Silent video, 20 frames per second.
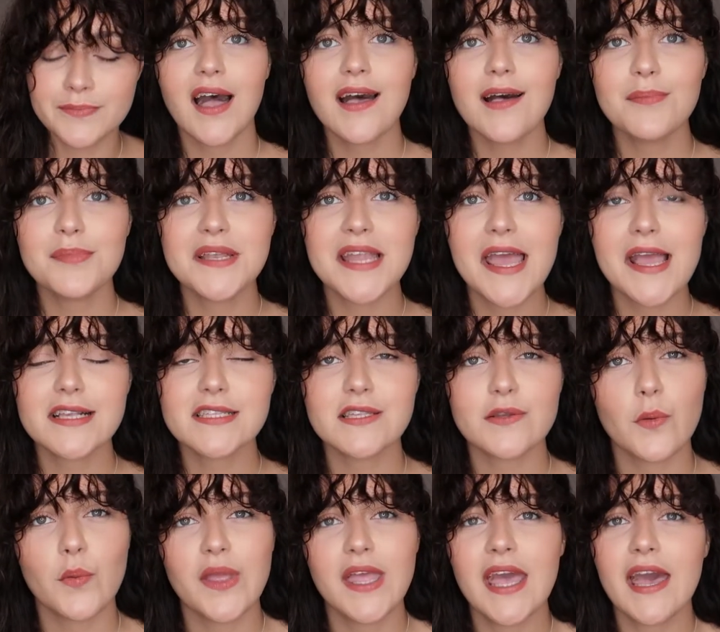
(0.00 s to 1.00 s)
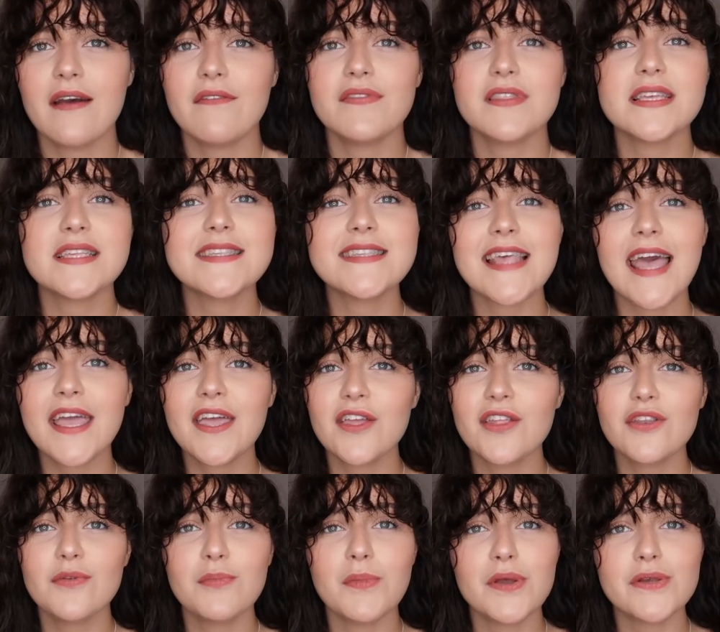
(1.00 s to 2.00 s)
Up next, we have the
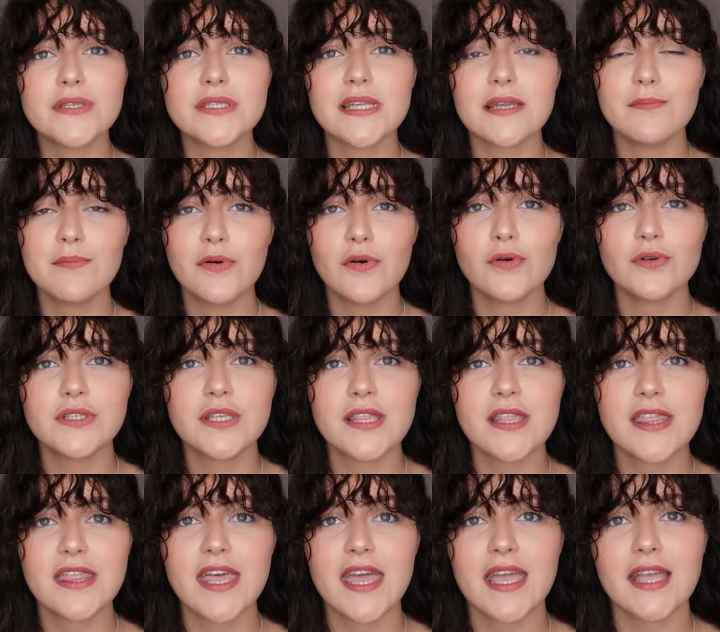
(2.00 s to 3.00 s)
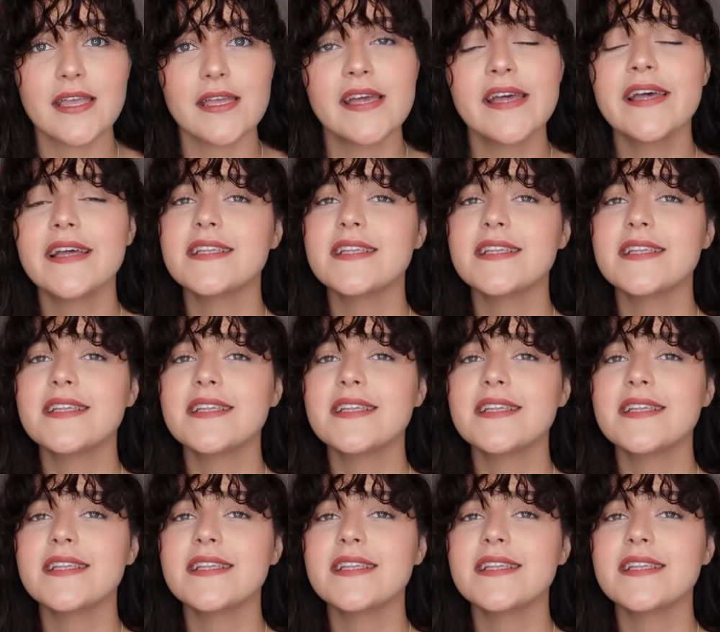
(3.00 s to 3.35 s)
second most important thing.